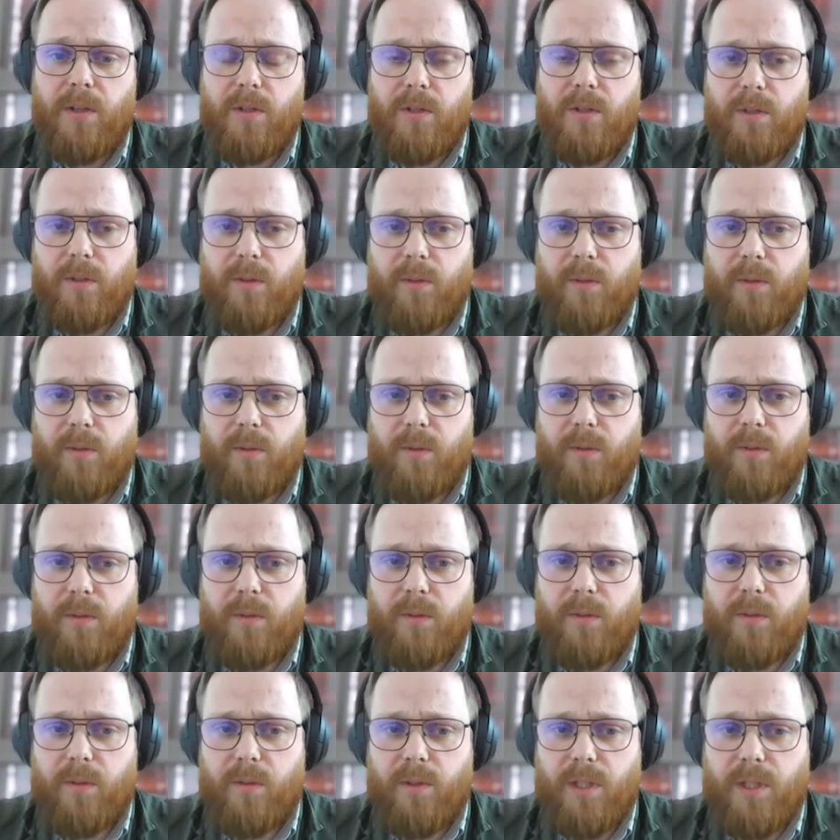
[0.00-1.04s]
So
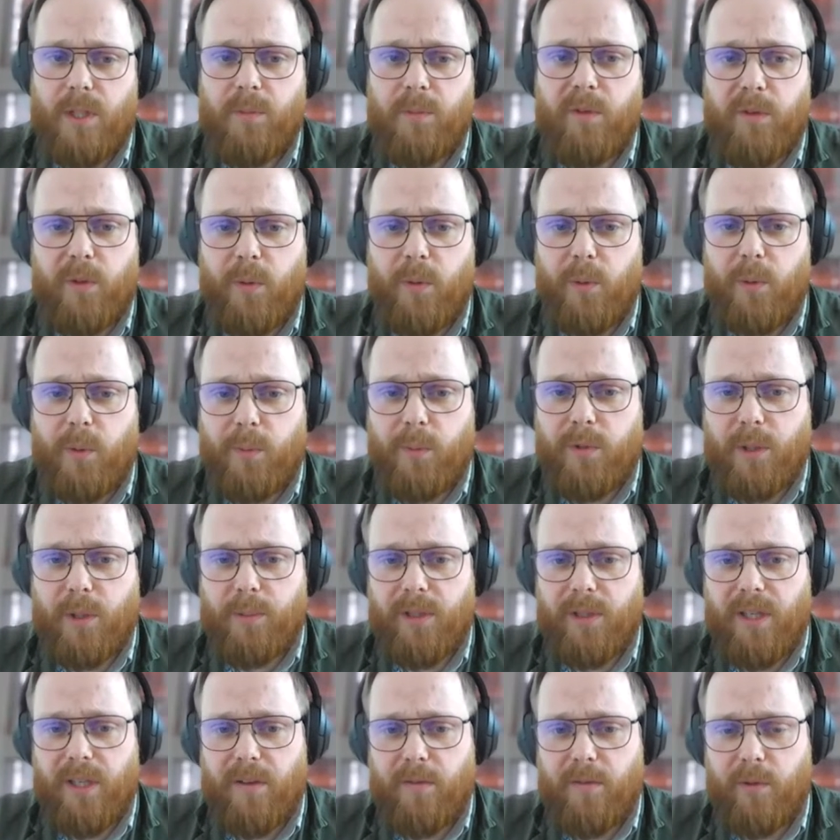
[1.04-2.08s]
some of you will
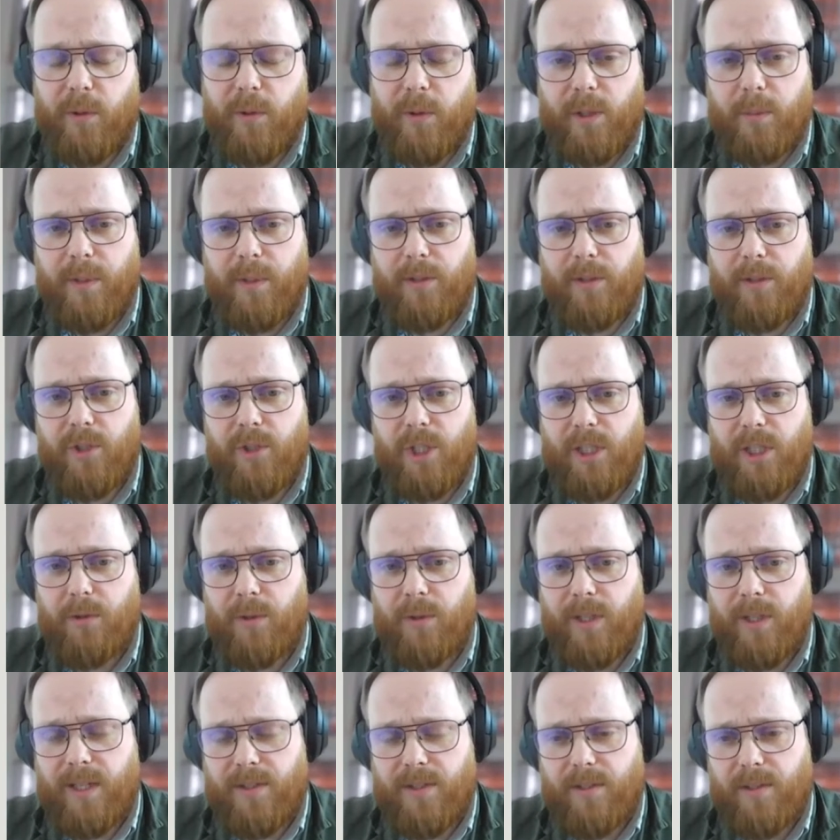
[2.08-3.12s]
probably have heard about
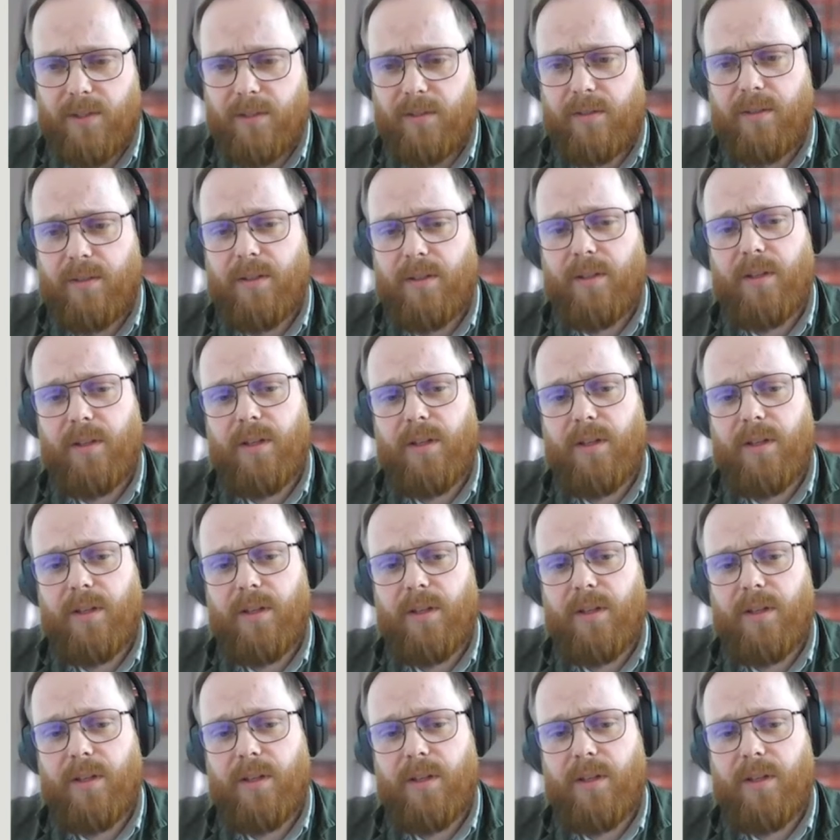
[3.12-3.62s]
GeoGuessr.